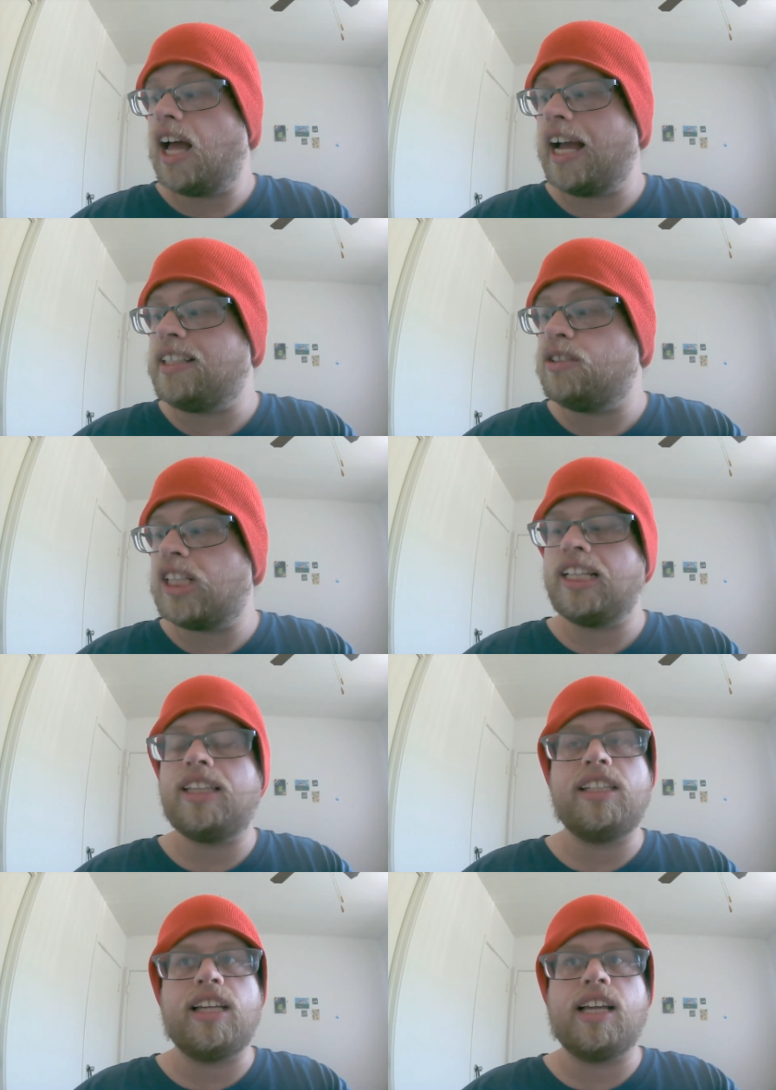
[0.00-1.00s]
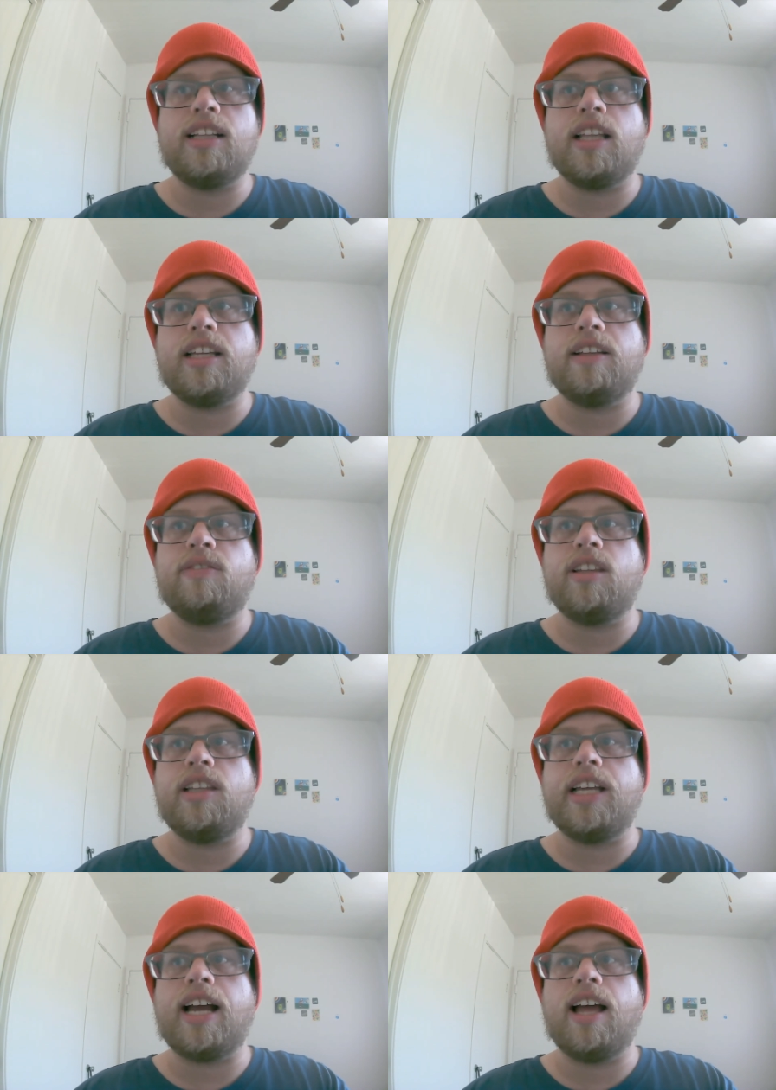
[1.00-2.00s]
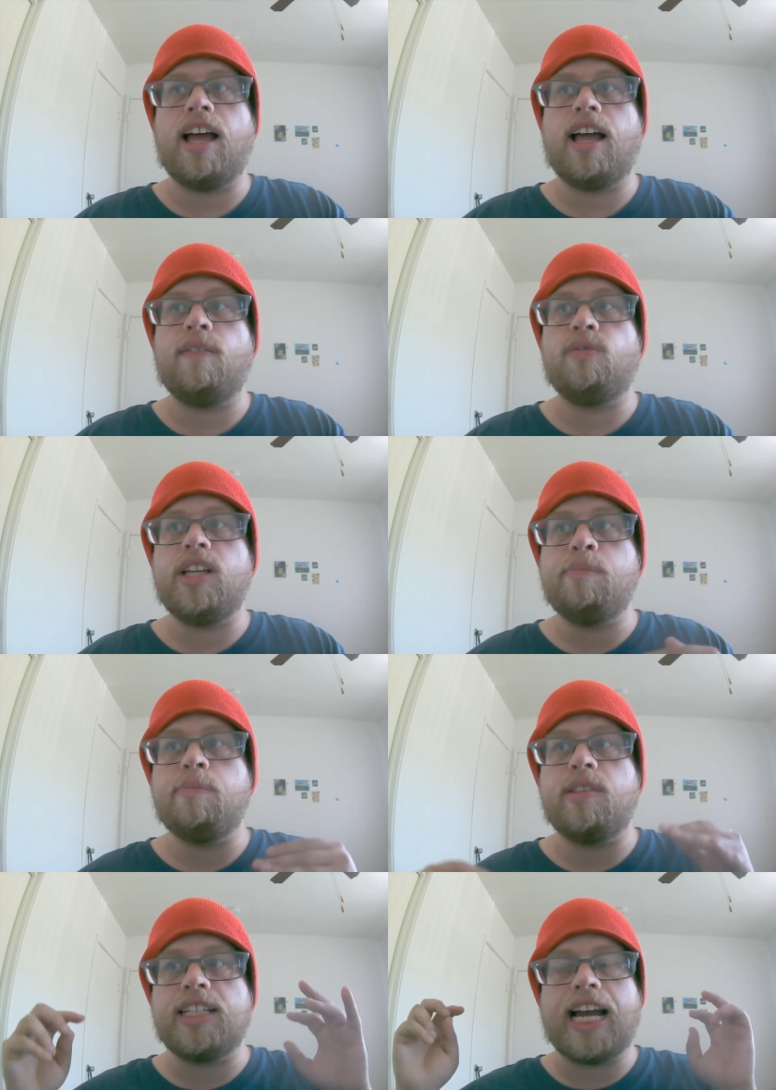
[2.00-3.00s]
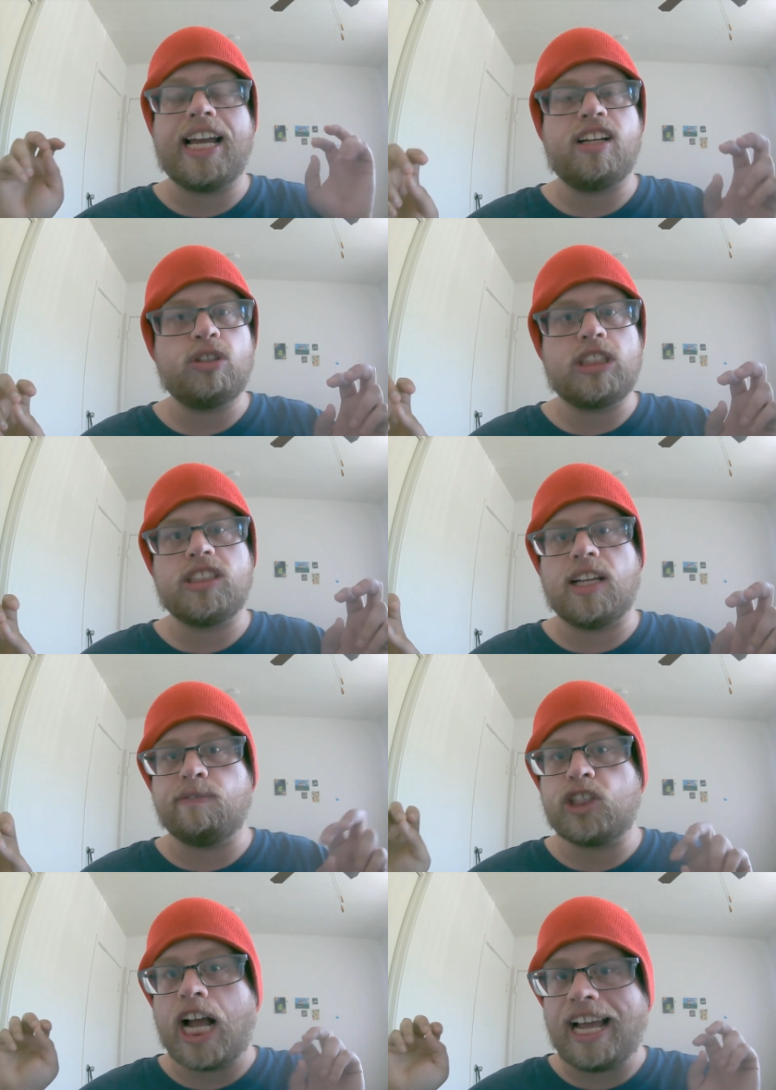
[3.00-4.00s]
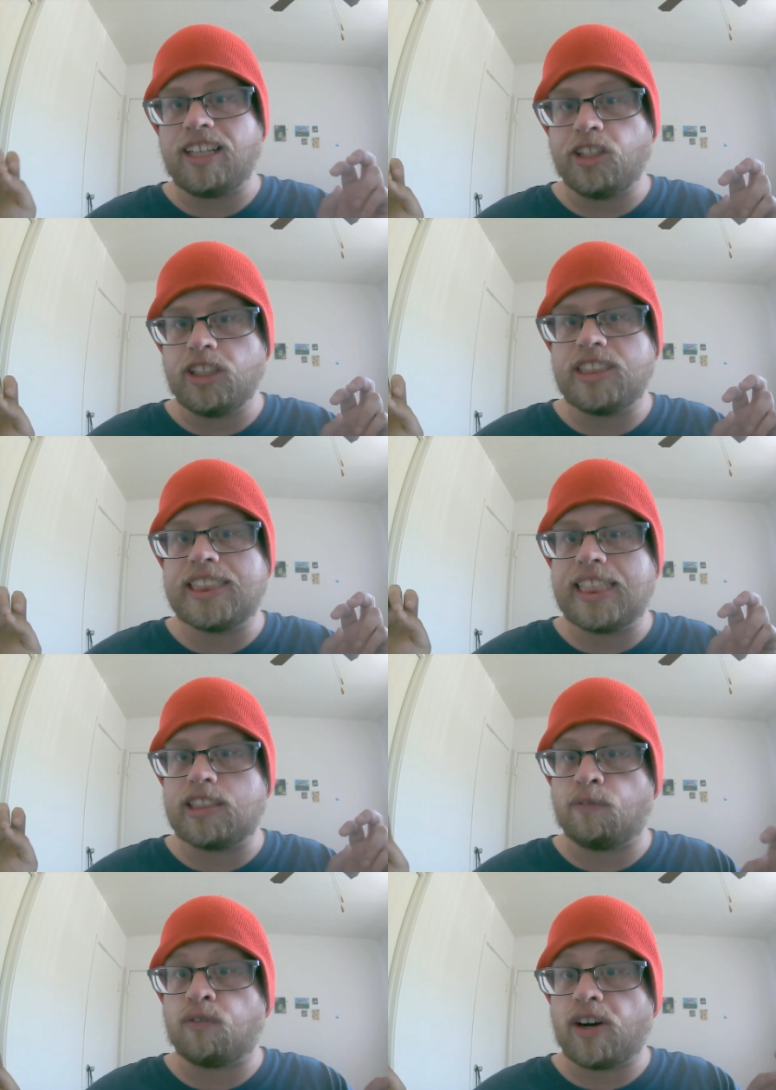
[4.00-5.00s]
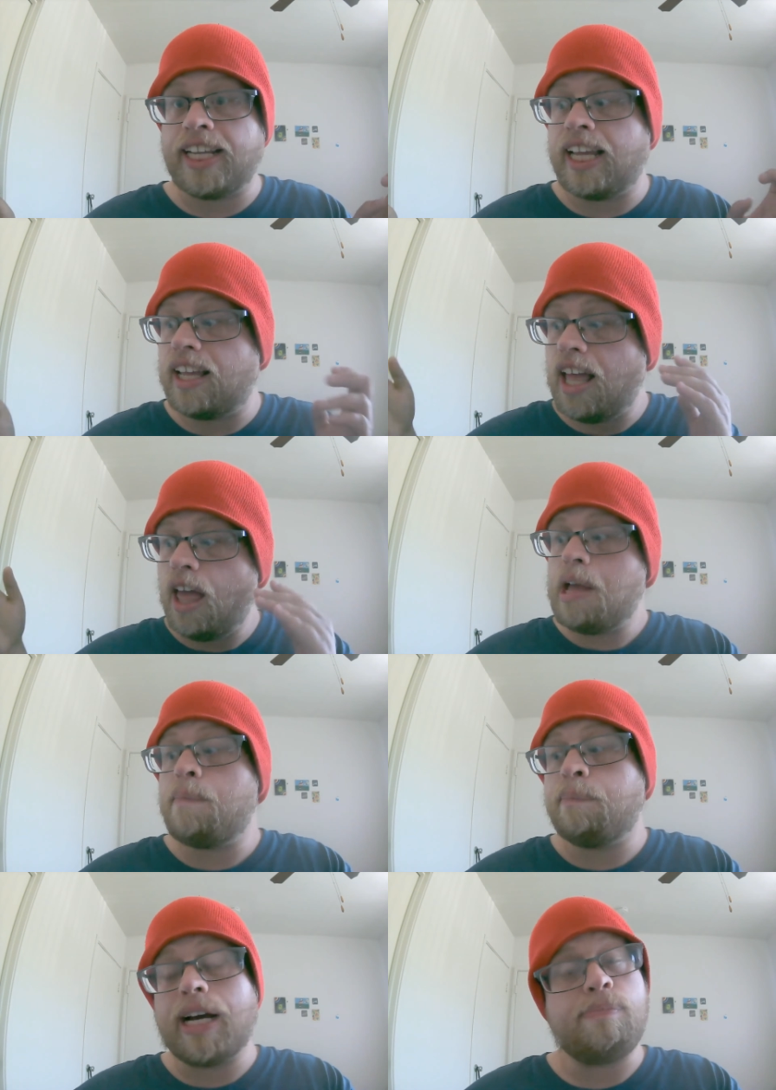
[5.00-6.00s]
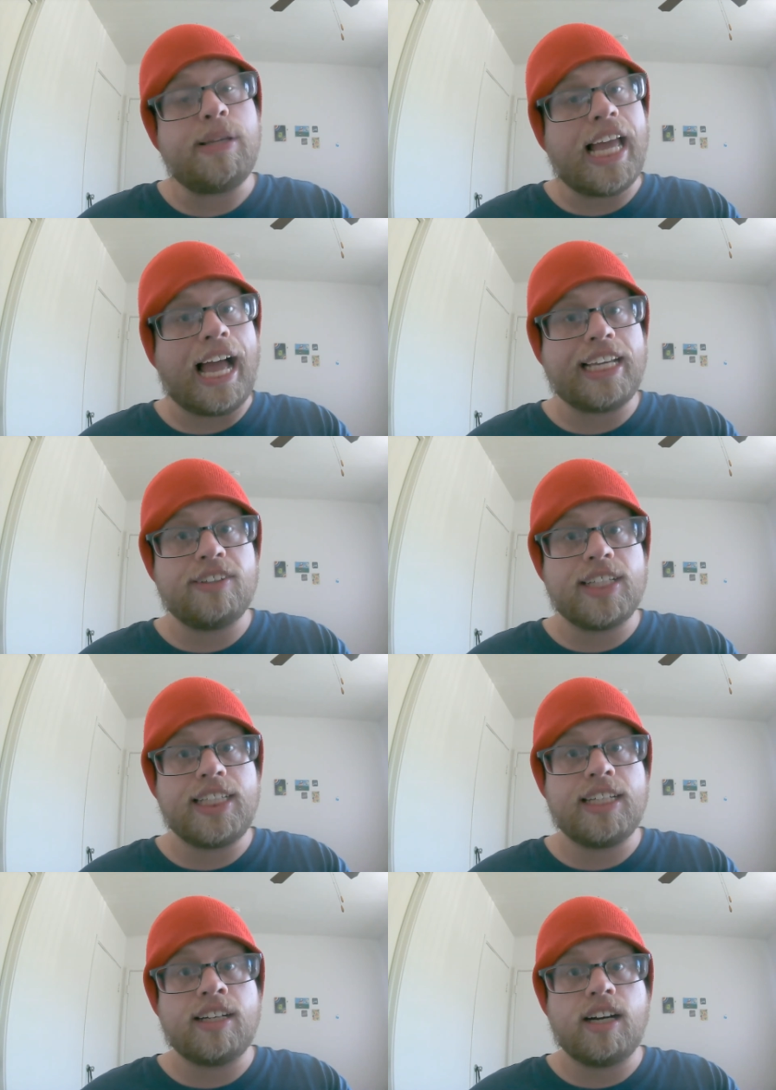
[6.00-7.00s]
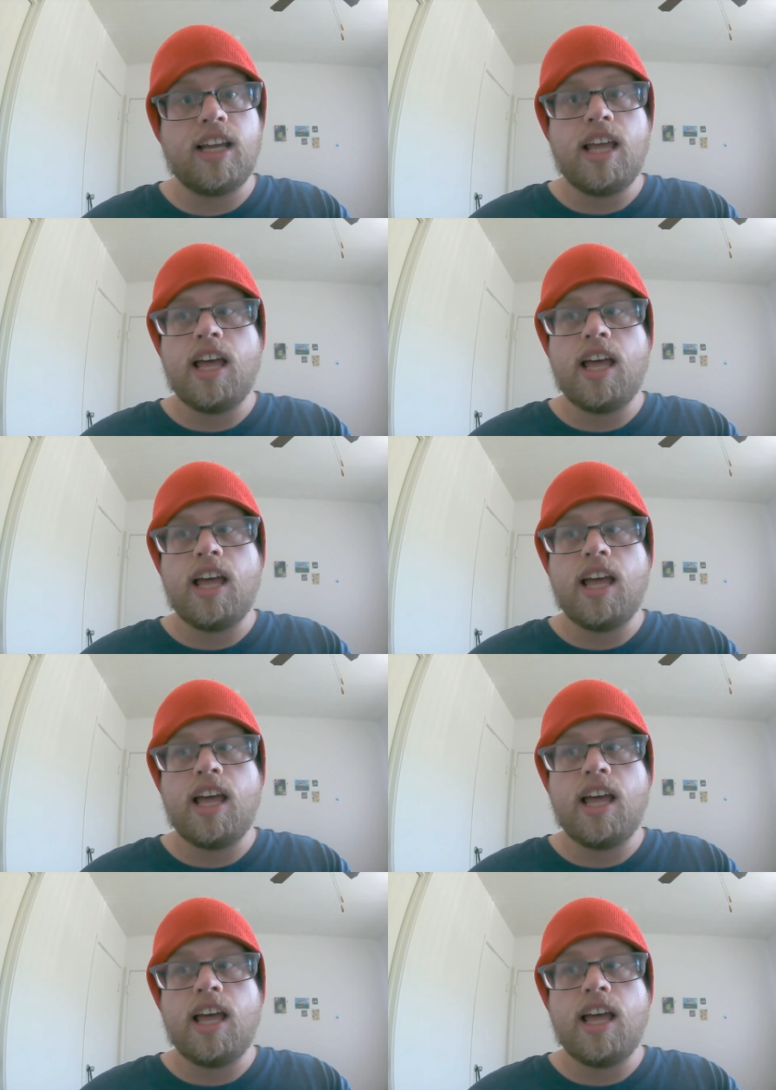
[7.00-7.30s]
I do think the the the uh, the, the diagnosis of childhood schizophrenia might be accurate here,